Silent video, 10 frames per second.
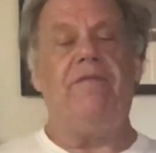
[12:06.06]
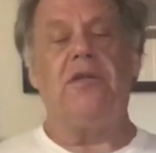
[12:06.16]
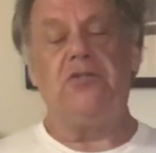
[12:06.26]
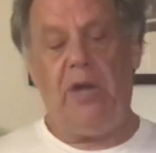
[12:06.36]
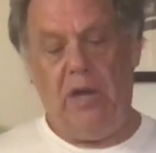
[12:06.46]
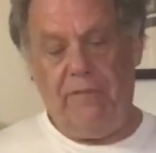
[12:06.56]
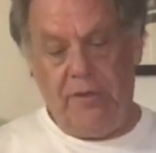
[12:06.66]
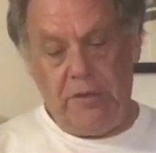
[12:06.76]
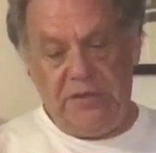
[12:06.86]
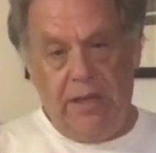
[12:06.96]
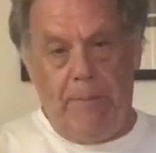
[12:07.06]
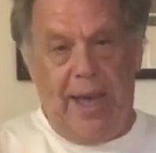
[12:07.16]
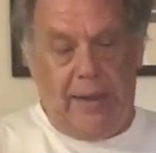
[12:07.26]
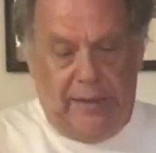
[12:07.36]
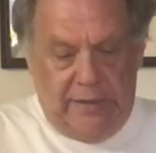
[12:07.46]
frustrated if you're using a
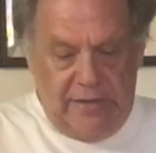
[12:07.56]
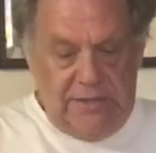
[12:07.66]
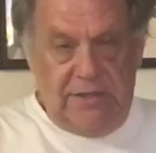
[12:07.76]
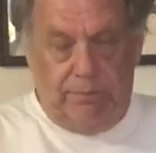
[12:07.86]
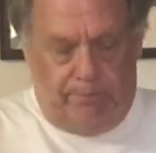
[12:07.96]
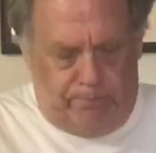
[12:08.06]
pad like this